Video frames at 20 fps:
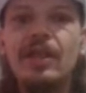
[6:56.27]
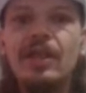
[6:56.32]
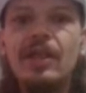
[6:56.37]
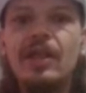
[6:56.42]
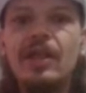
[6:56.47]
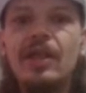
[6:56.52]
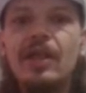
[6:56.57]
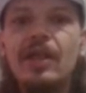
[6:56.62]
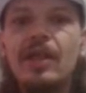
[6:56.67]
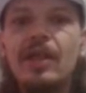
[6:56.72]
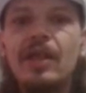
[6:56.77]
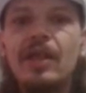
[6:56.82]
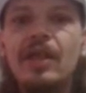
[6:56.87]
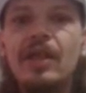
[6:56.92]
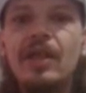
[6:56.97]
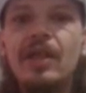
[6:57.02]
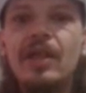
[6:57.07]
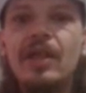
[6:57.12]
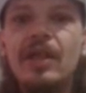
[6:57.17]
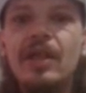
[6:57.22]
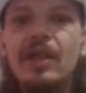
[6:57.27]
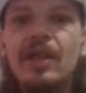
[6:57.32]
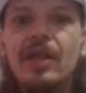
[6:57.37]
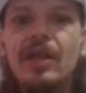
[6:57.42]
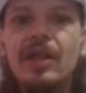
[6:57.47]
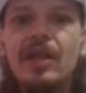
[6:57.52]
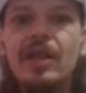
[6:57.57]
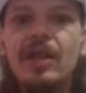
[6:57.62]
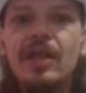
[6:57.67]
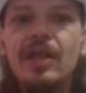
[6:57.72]

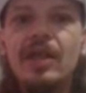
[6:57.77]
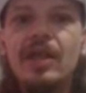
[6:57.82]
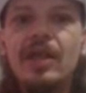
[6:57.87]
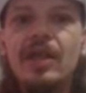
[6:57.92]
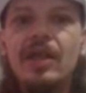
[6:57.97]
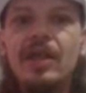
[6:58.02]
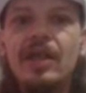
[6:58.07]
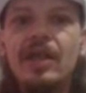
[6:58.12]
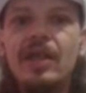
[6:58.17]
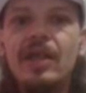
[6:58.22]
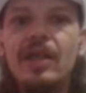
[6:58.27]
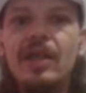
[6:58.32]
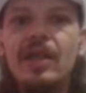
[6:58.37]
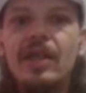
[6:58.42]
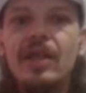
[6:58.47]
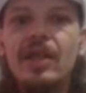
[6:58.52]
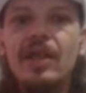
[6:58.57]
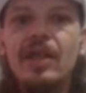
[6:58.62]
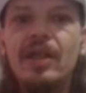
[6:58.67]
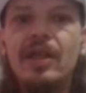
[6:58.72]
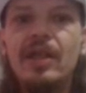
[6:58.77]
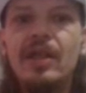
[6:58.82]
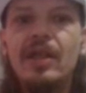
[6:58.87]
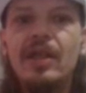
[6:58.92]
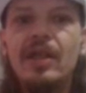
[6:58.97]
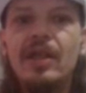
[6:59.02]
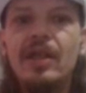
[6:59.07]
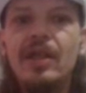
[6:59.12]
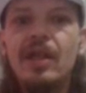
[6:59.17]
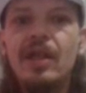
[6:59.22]

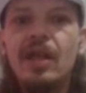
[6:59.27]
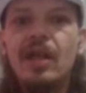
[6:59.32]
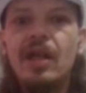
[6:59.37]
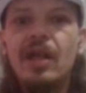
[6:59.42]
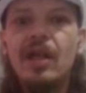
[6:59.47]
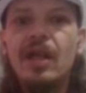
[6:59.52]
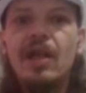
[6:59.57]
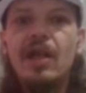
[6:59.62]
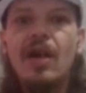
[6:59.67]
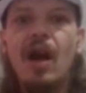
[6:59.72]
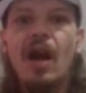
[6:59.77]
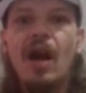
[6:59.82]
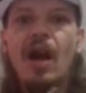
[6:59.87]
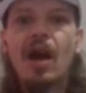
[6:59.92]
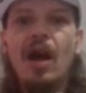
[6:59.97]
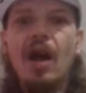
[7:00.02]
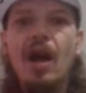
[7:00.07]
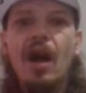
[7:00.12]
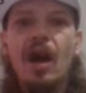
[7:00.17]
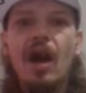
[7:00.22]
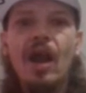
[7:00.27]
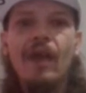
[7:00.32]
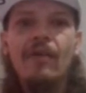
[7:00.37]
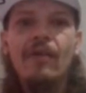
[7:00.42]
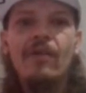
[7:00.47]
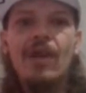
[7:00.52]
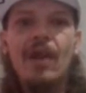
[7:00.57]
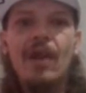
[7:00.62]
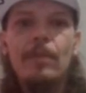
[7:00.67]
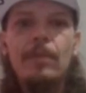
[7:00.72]

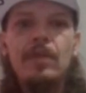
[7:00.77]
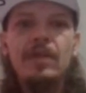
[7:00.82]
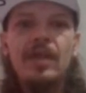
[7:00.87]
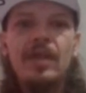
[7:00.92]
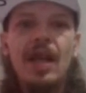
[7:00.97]
(no one is talking)